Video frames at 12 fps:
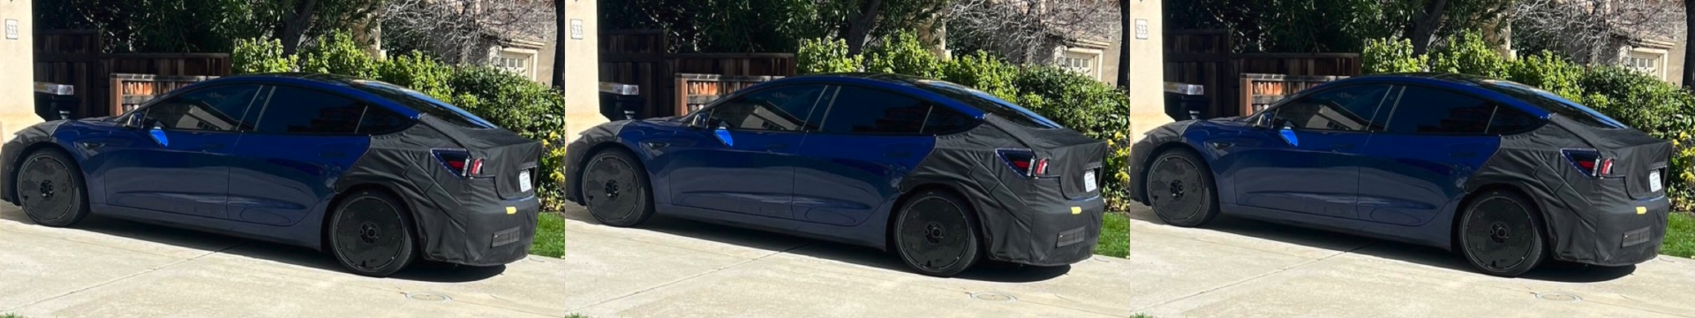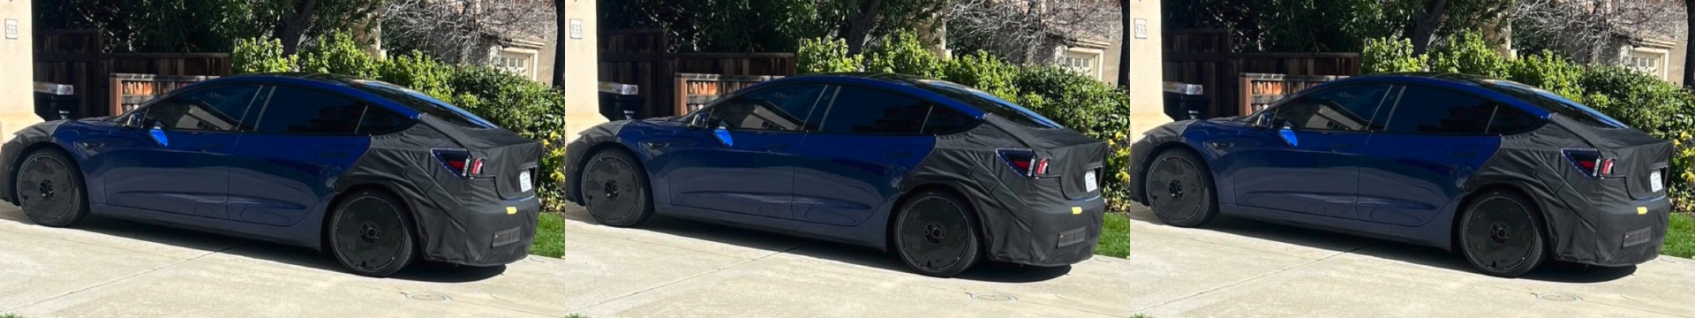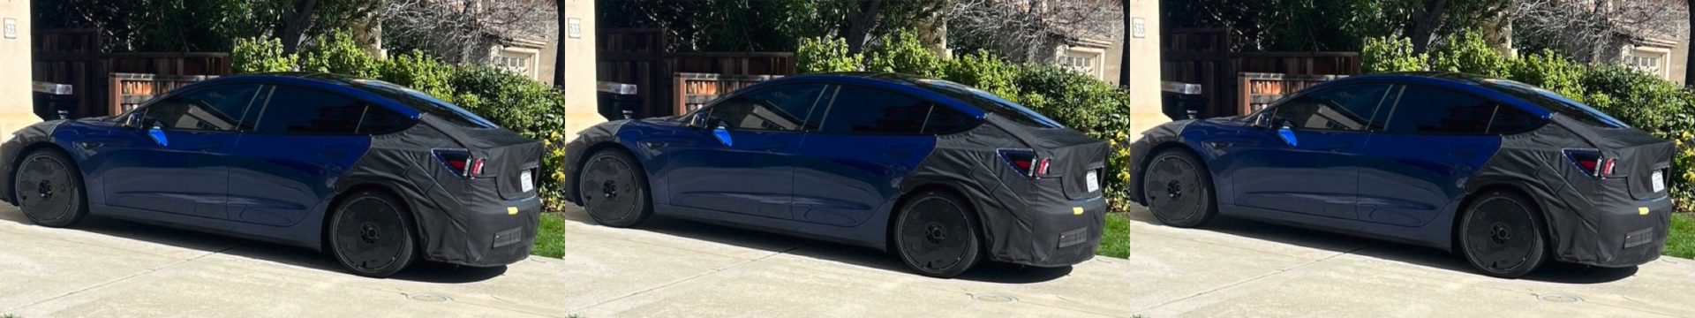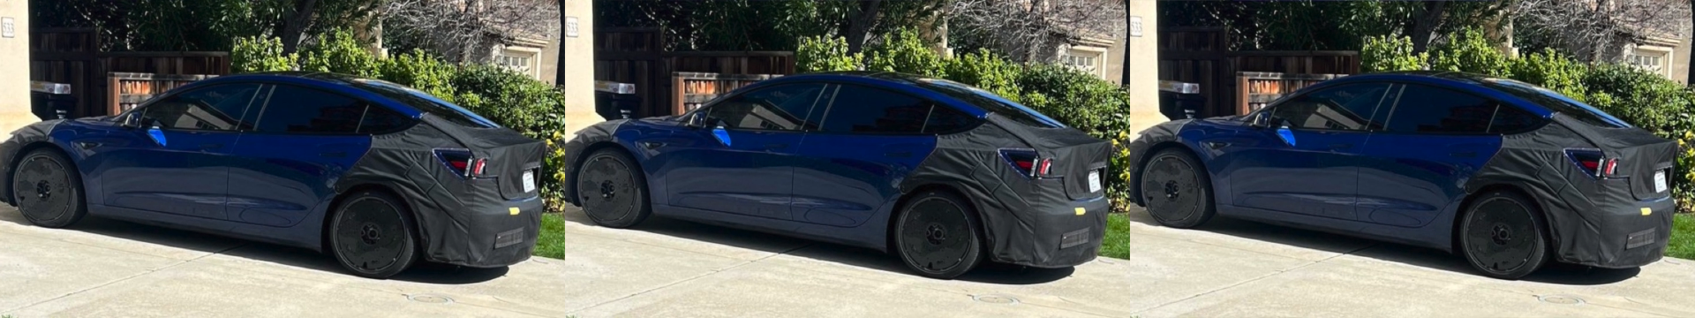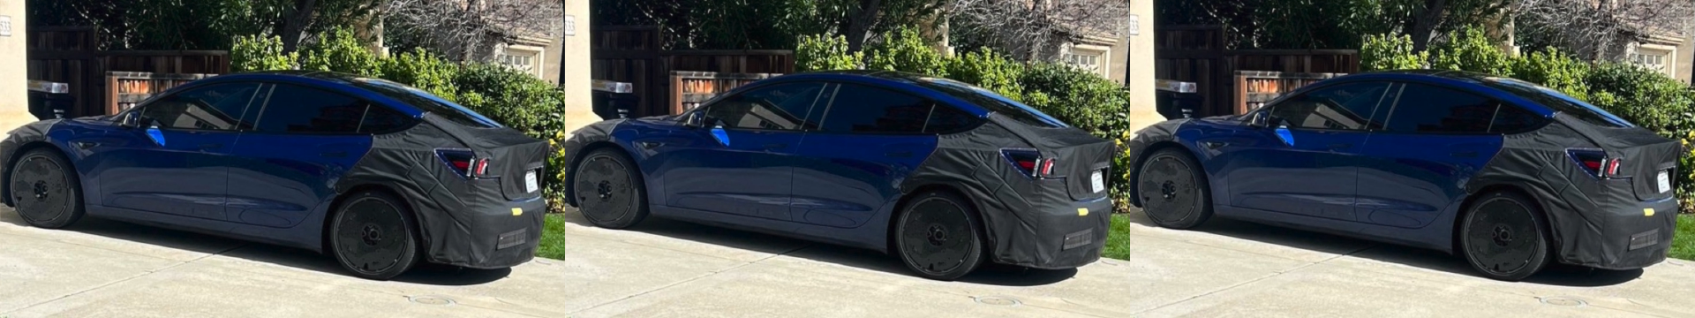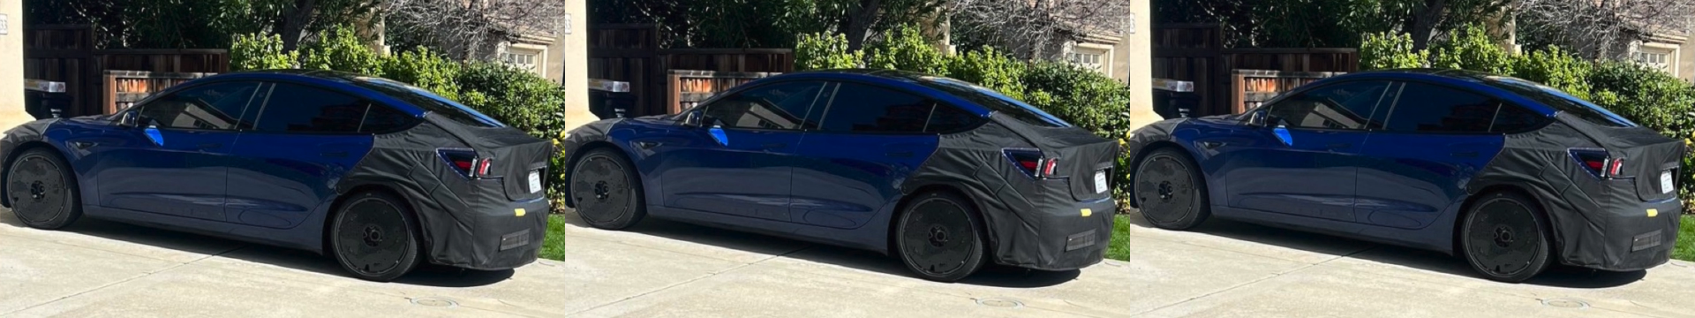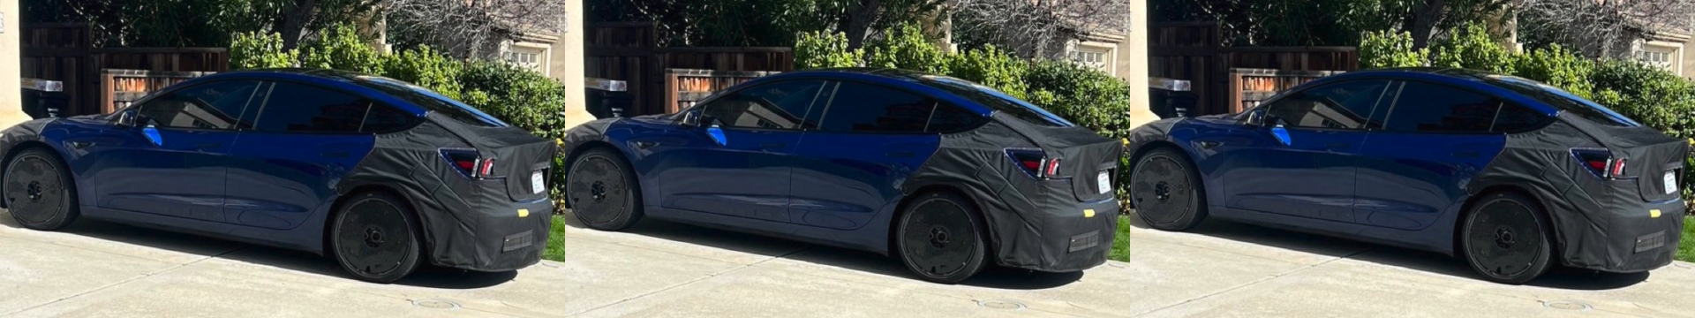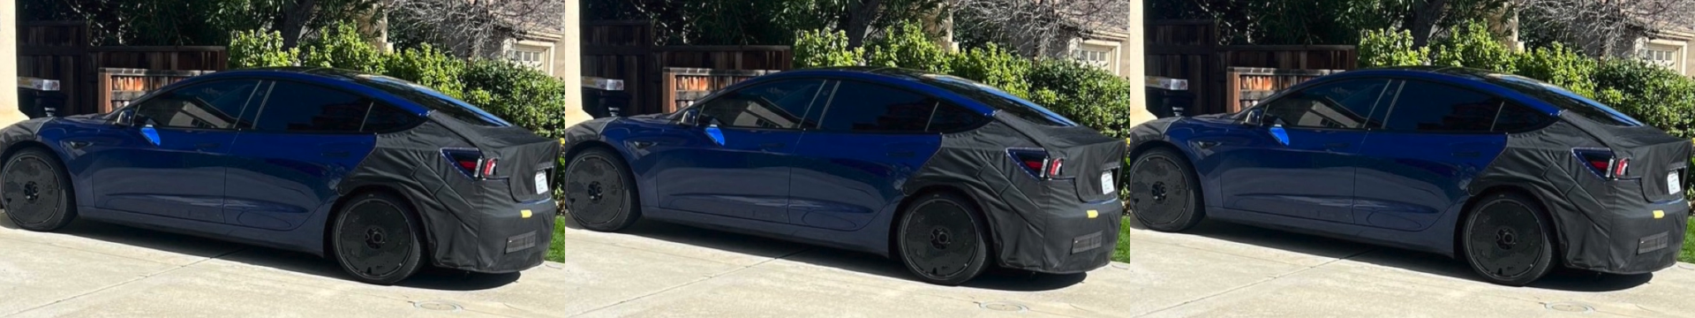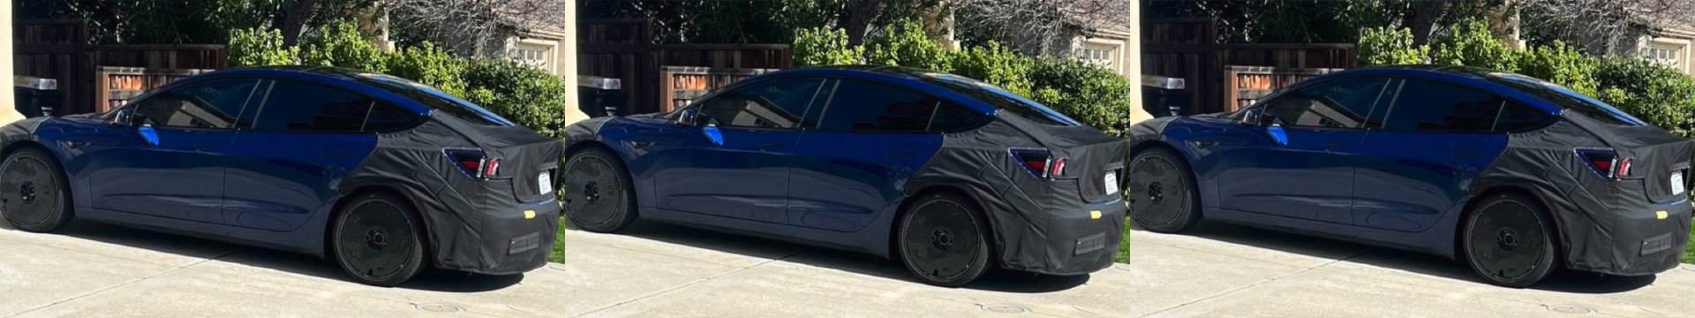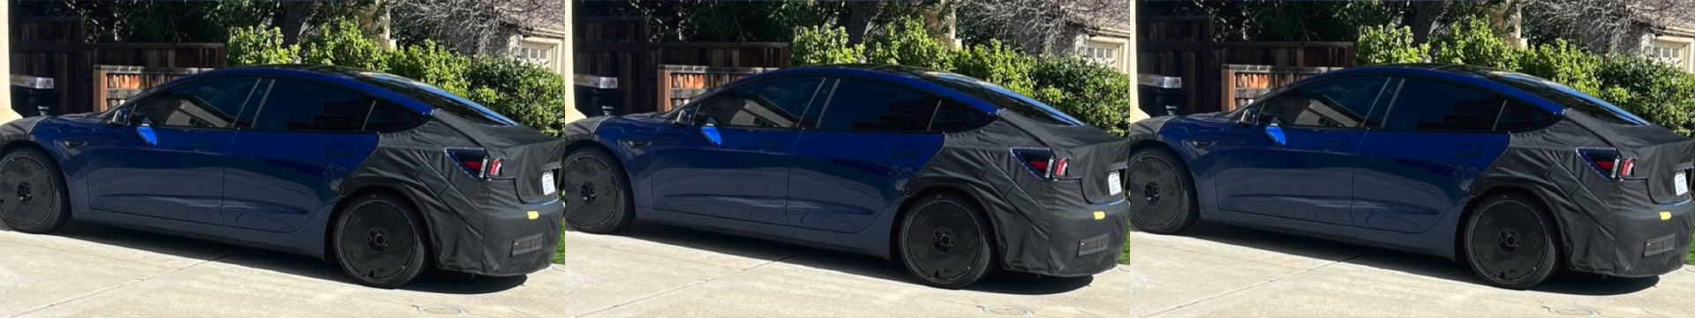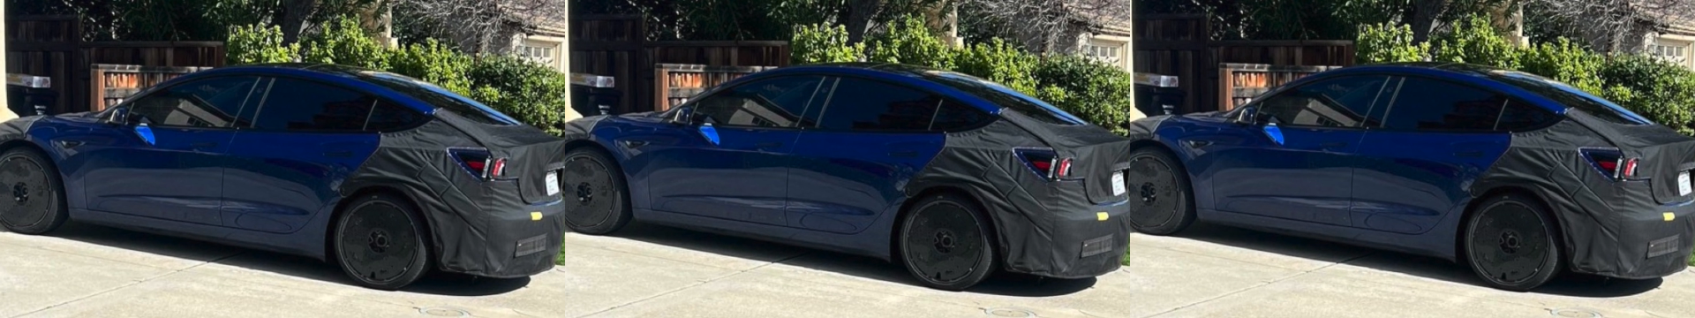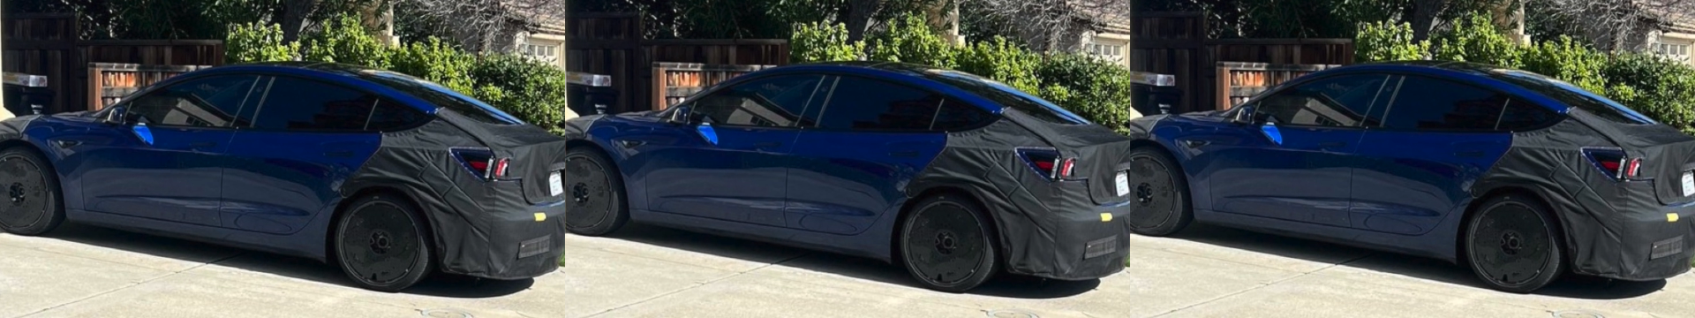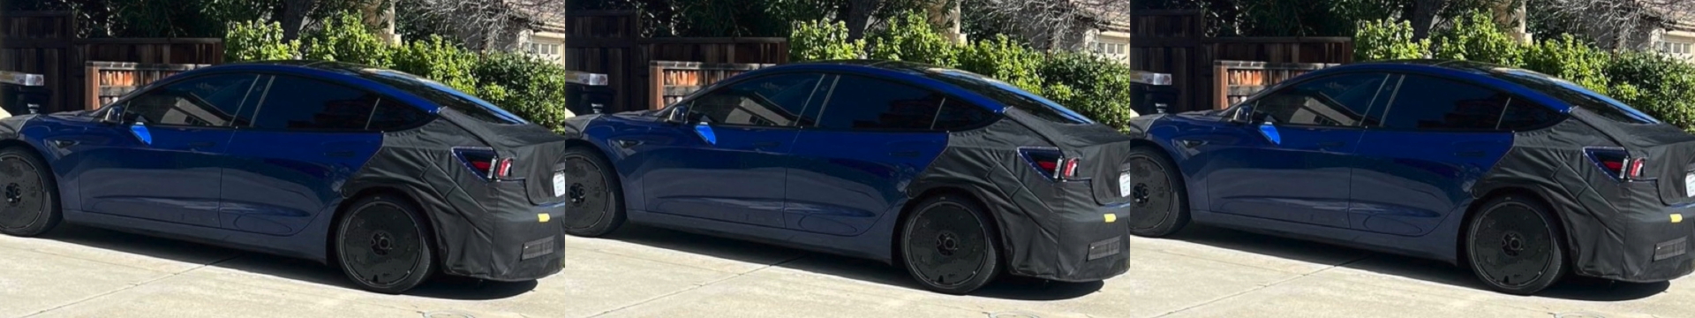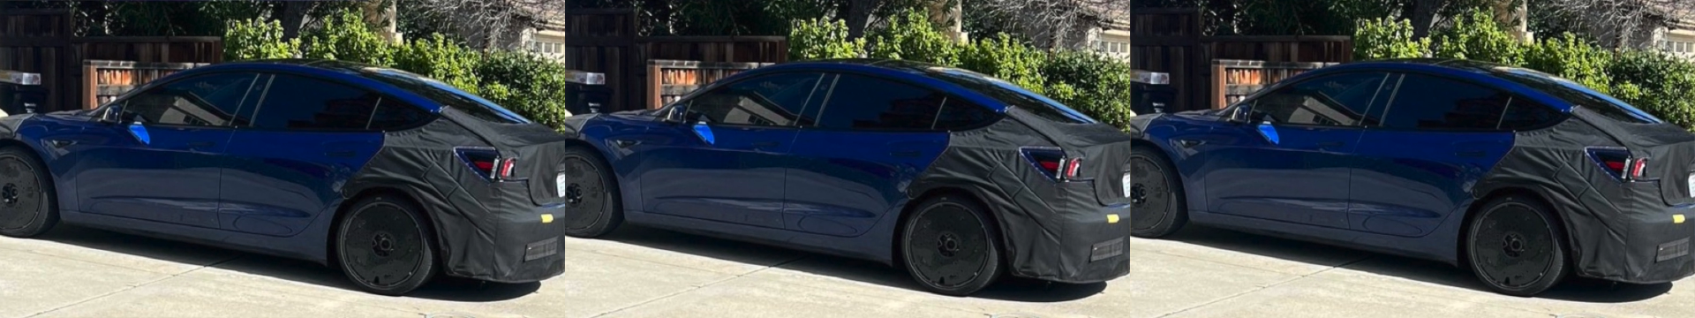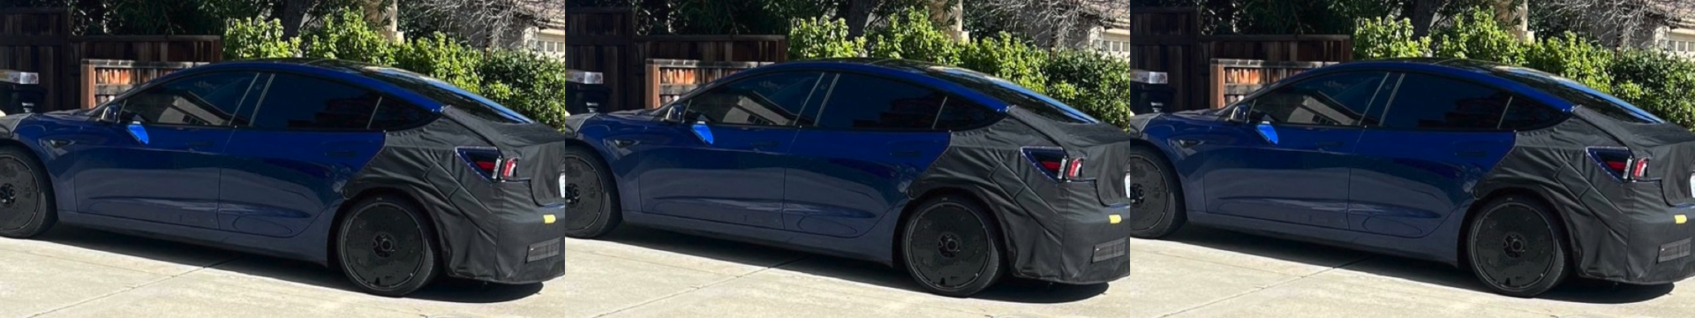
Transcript: Nobody's mouth can be seen.